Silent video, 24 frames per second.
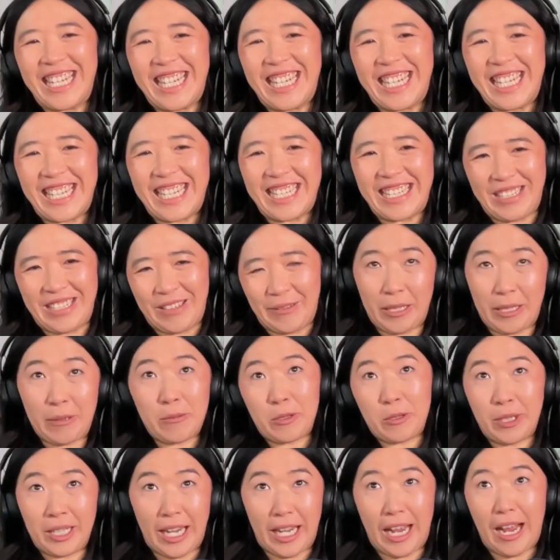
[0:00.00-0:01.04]
into what I'm
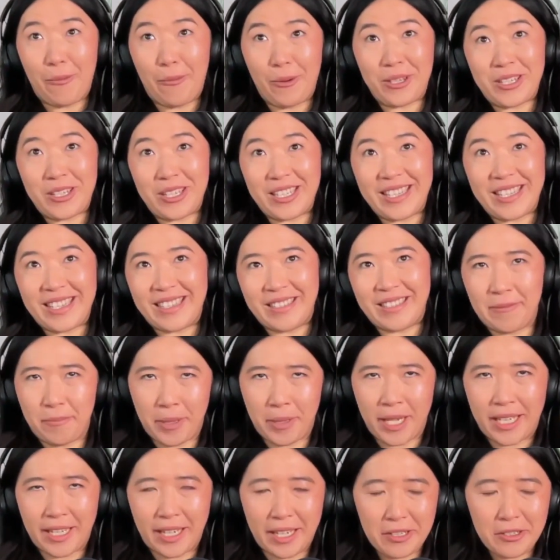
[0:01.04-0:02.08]
doing now, which is
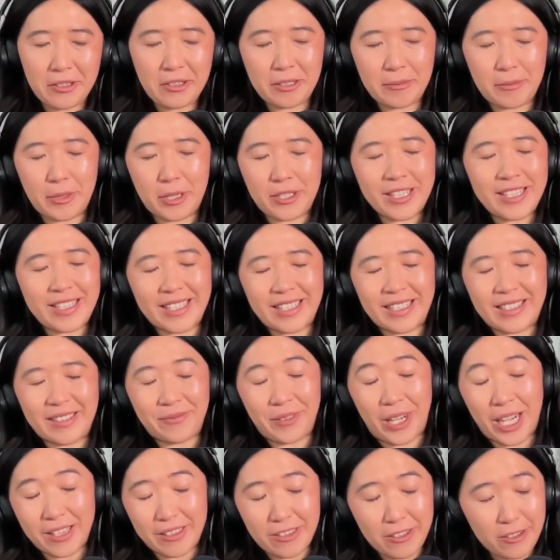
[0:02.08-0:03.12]
paediatric emergency
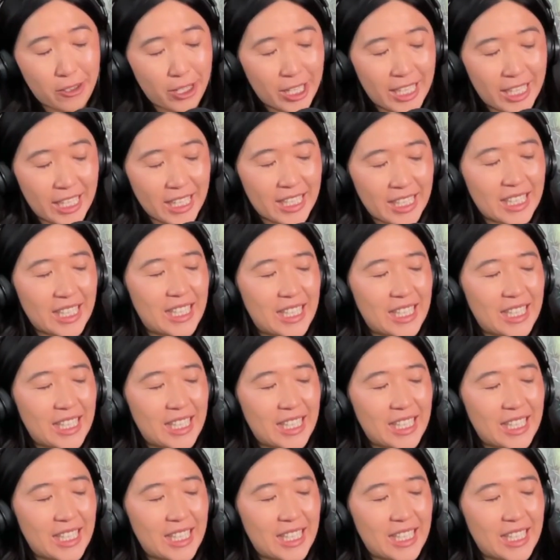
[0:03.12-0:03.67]
advanced training.